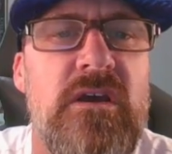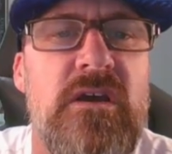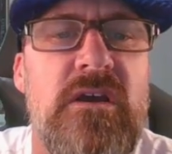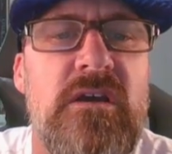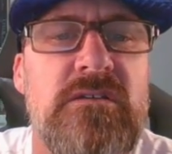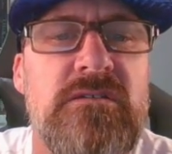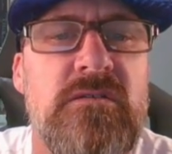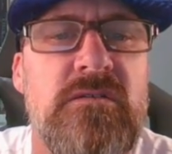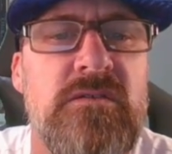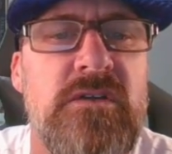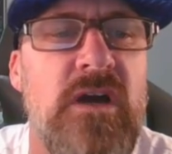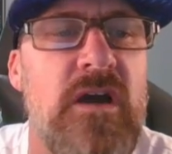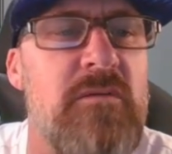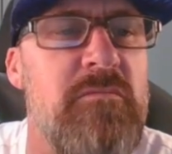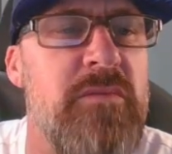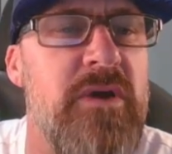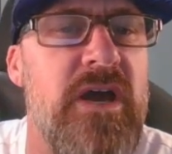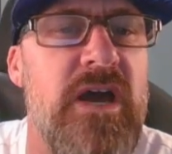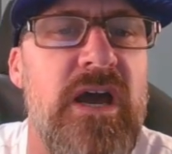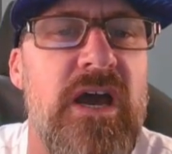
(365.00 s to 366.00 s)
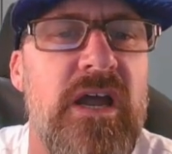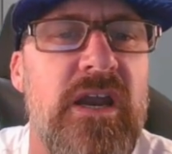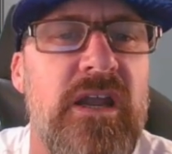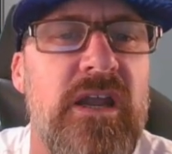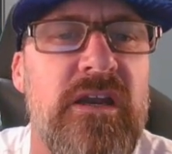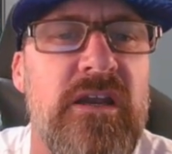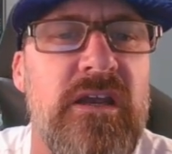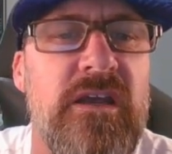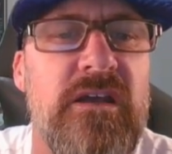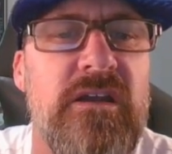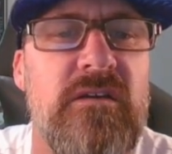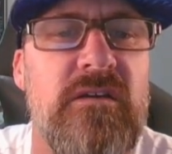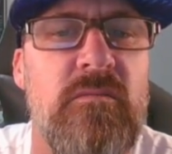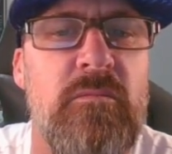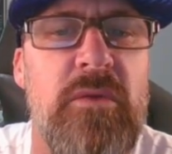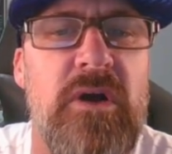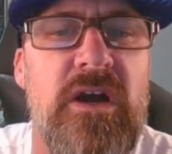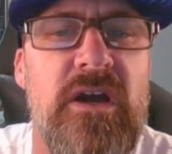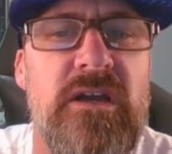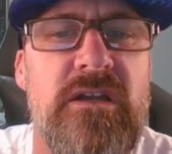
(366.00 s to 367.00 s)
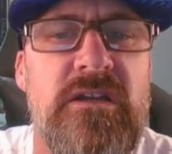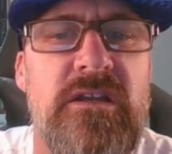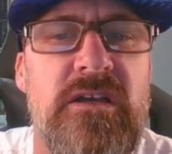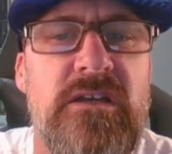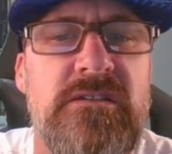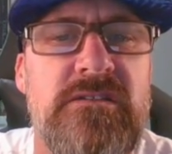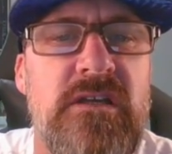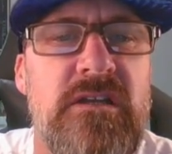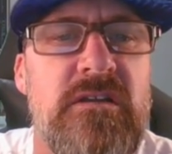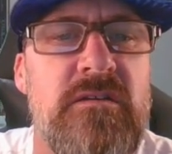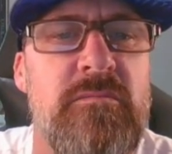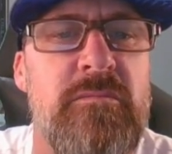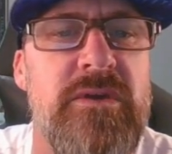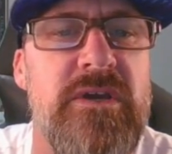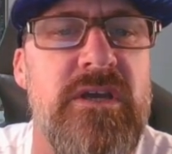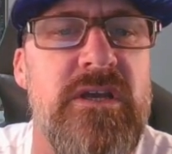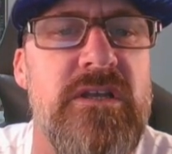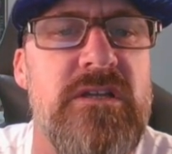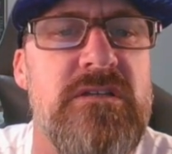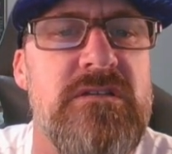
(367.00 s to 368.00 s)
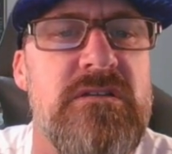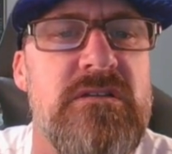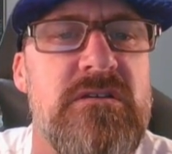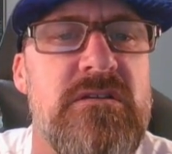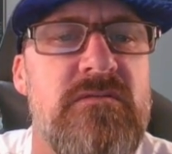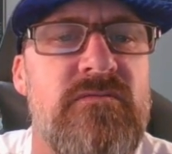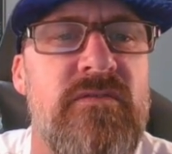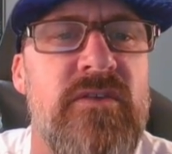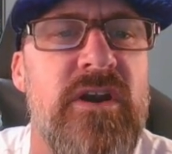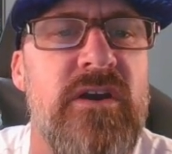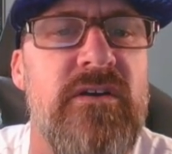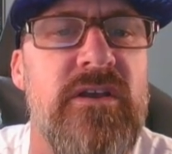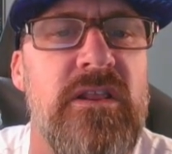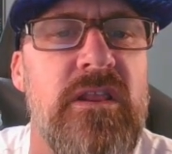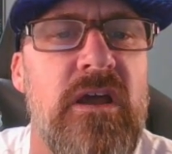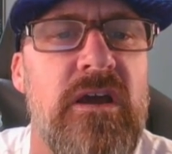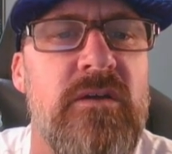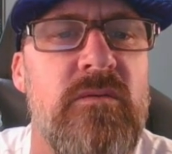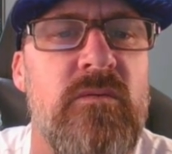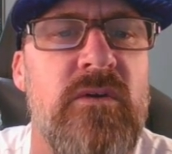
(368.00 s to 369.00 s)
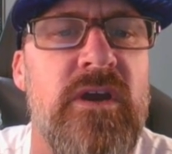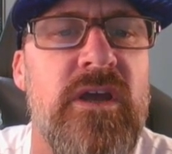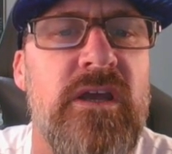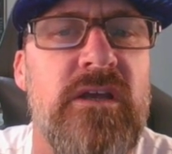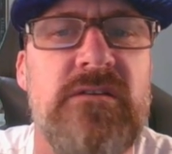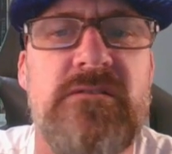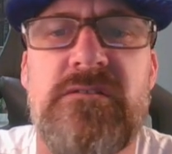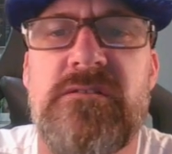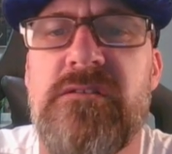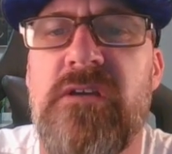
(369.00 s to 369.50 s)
so not bad. And again, buying things at the bins, they're very lightweight,